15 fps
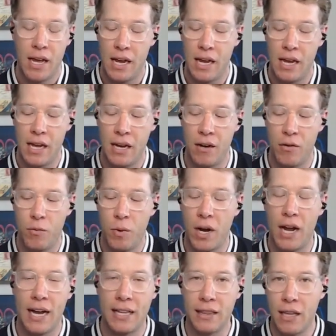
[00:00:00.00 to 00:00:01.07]
And what
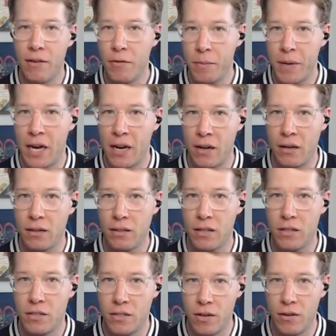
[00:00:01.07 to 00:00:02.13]
I love about the
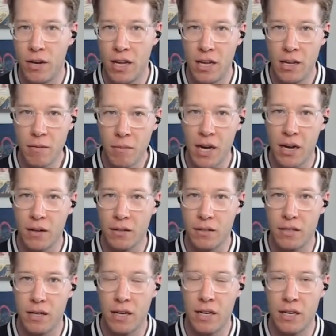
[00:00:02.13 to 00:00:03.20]
Sony
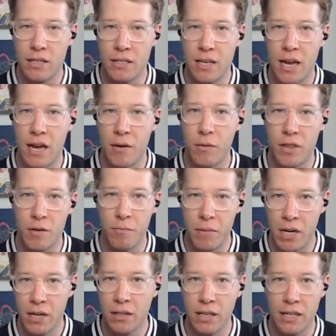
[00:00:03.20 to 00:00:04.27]
E-mounts is that with a
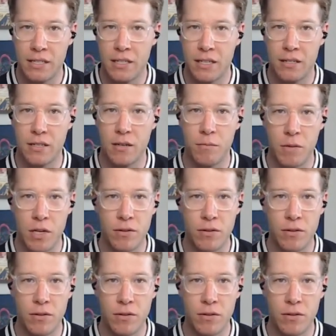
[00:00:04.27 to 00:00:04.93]
mirrorless system,